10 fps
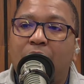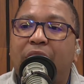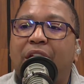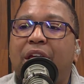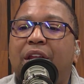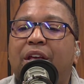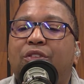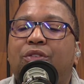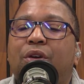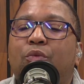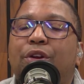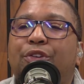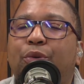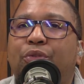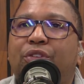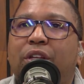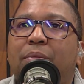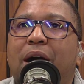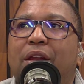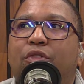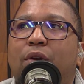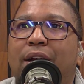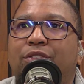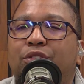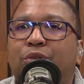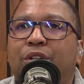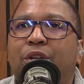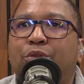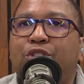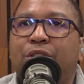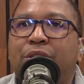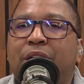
It is reducing the body of Christ to the notion,